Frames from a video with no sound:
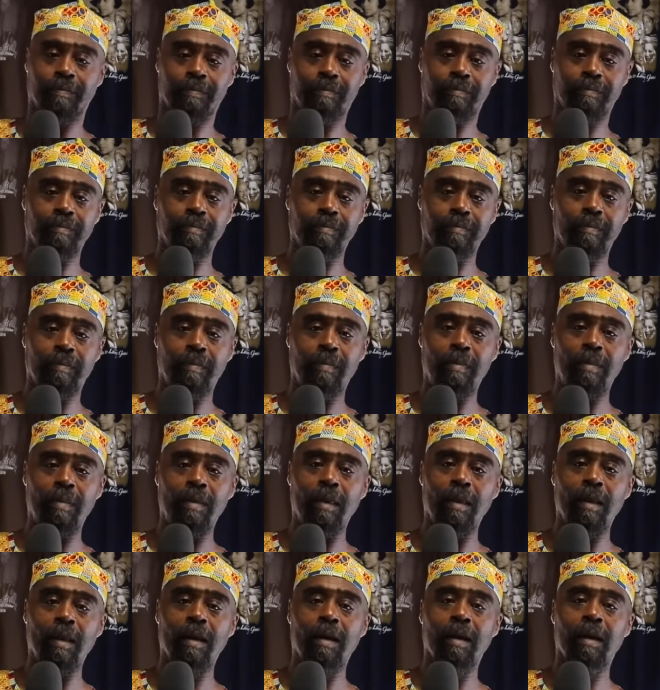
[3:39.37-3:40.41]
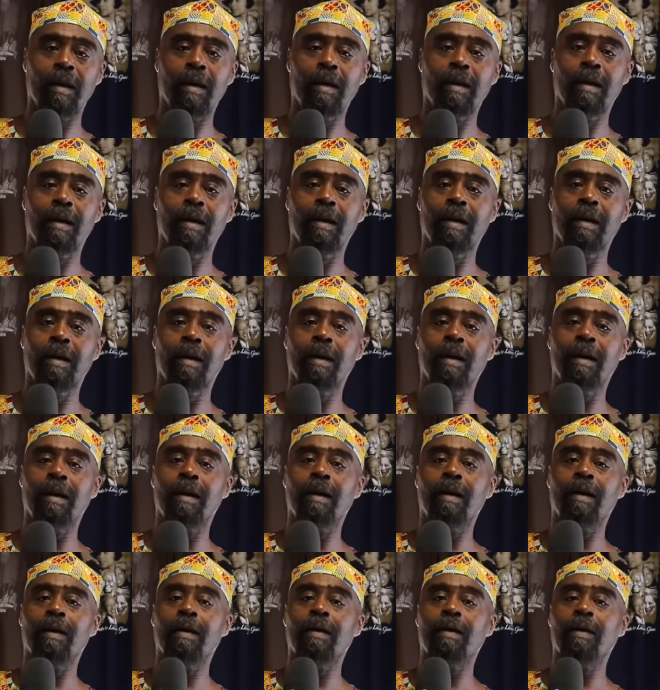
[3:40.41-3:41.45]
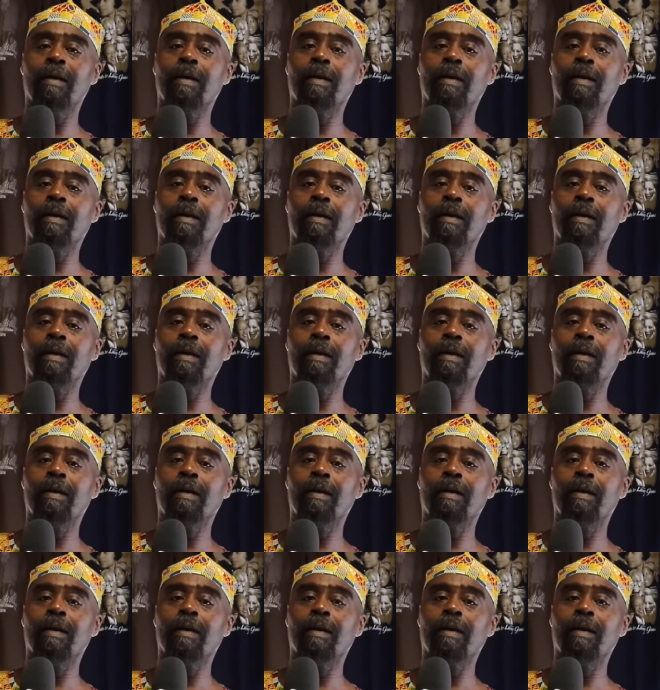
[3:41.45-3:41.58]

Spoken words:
(no one is talking)